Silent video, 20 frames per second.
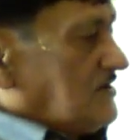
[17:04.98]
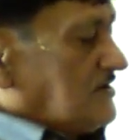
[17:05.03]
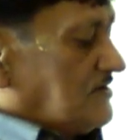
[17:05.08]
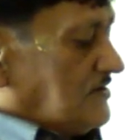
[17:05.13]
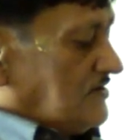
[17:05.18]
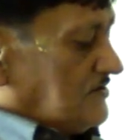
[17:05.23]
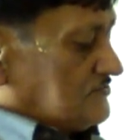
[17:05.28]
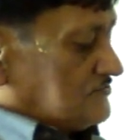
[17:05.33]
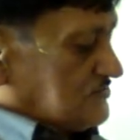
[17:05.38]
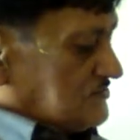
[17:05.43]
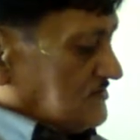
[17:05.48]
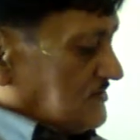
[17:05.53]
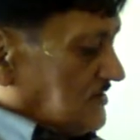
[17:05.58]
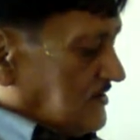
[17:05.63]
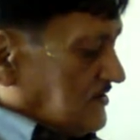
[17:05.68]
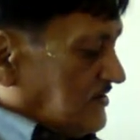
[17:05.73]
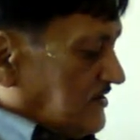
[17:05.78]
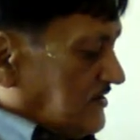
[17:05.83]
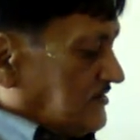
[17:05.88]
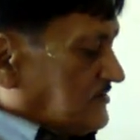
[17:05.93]
degrees,
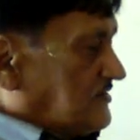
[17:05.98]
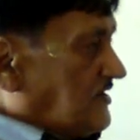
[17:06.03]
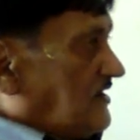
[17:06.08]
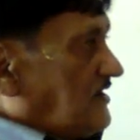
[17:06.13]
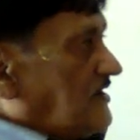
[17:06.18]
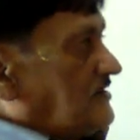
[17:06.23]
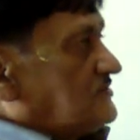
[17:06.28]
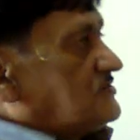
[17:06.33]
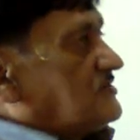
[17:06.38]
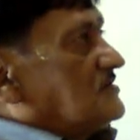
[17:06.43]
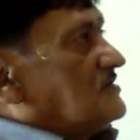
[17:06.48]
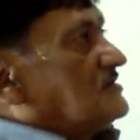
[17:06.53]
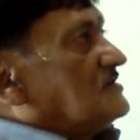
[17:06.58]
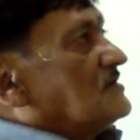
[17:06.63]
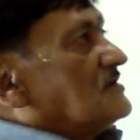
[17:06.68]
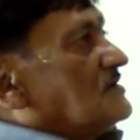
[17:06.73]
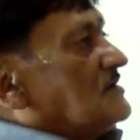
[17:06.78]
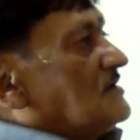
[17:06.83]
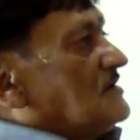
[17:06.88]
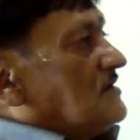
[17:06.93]
and their direction
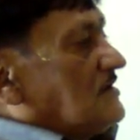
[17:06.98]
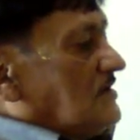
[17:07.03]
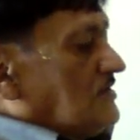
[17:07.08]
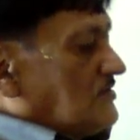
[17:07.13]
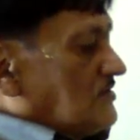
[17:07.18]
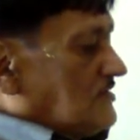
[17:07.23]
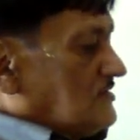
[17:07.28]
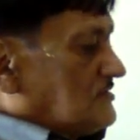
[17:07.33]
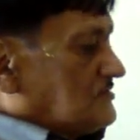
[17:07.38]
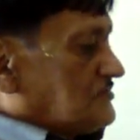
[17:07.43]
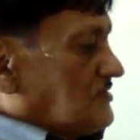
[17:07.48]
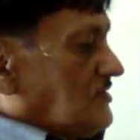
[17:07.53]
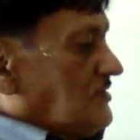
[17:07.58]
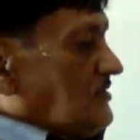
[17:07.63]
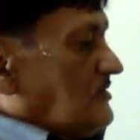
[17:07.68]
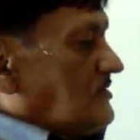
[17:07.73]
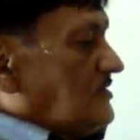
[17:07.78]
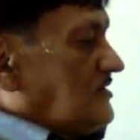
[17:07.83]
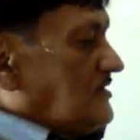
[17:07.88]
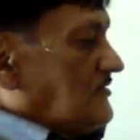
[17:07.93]
is
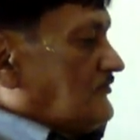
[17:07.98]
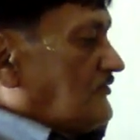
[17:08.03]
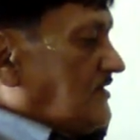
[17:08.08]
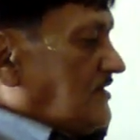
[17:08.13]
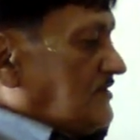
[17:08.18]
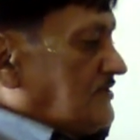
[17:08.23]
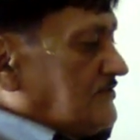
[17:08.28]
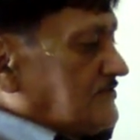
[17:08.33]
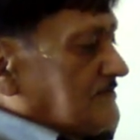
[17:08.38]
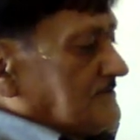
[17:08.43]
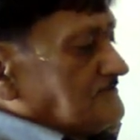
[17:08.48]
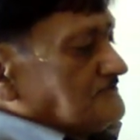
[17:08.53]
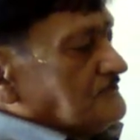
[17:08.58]
also different.